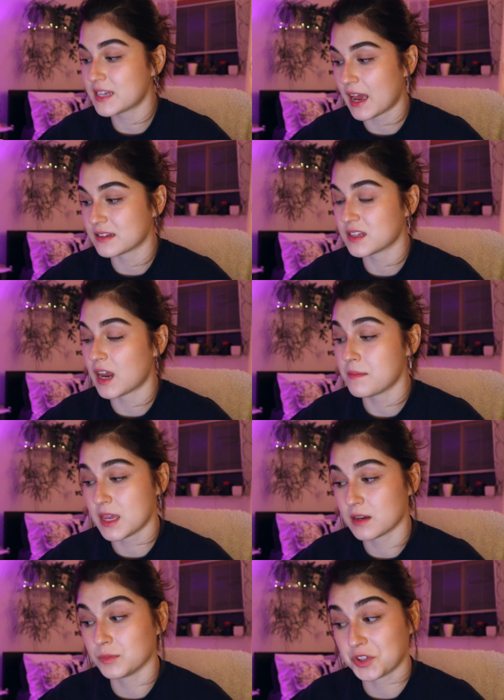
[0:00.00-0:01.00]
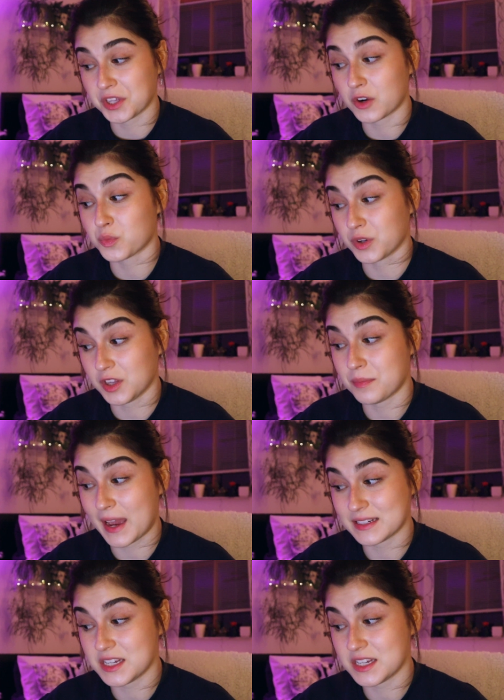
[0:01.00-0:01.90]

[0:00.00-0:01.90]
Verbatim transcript: tests and I made him look like a really bad